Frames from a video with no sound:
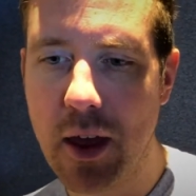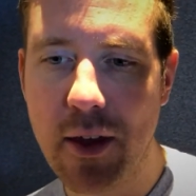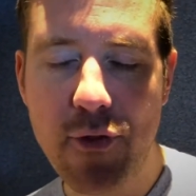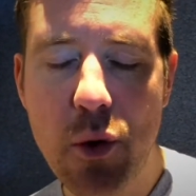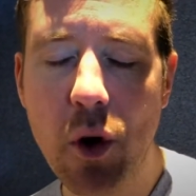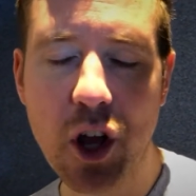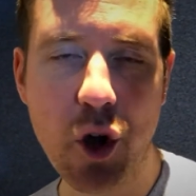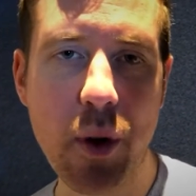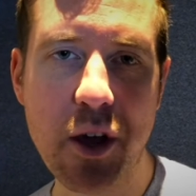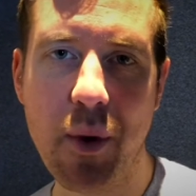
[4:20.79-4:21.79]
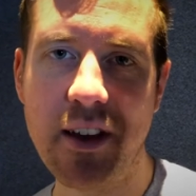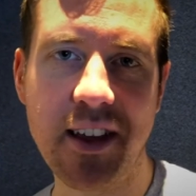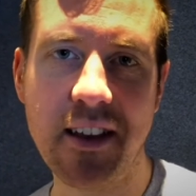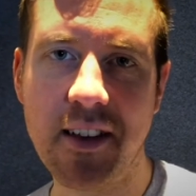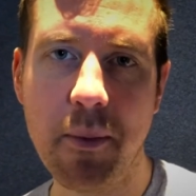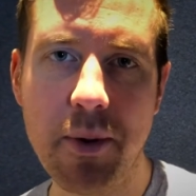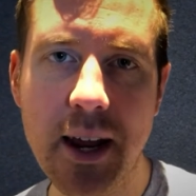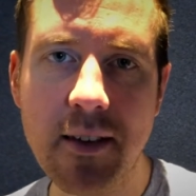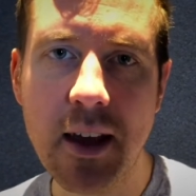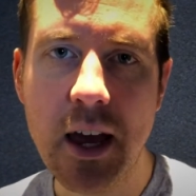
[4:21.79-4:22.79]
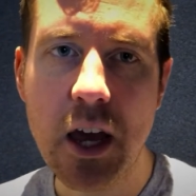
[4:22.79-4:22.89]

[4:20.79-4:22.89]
if you want a quick way to get into companies,